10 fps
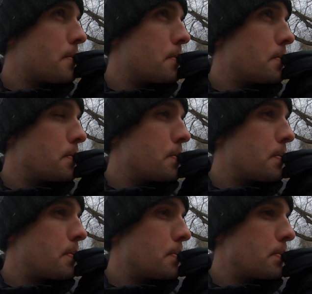
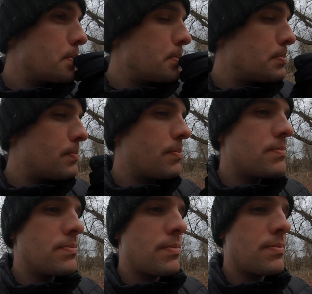
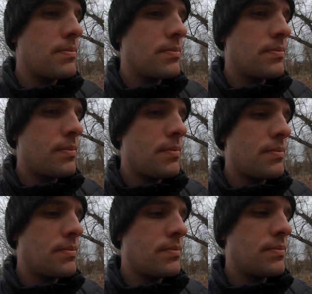
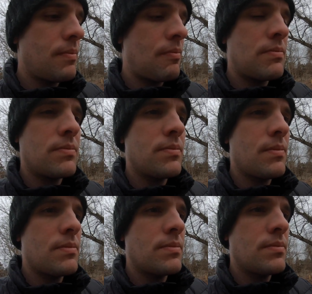
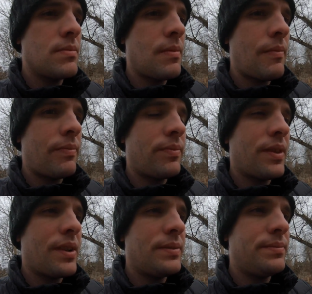
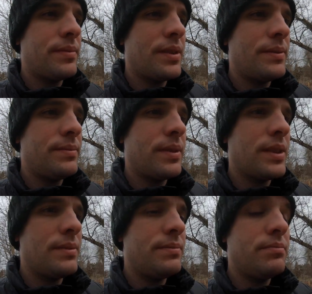
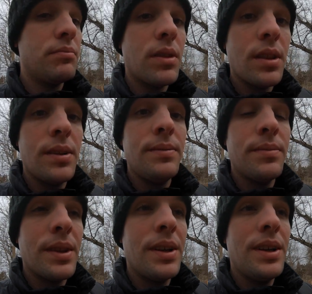
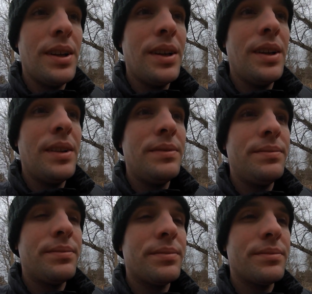
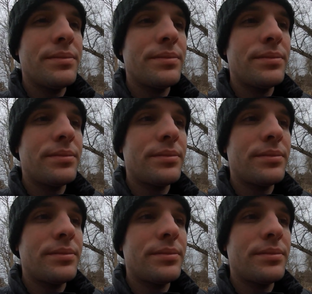No one is speaking in this clip.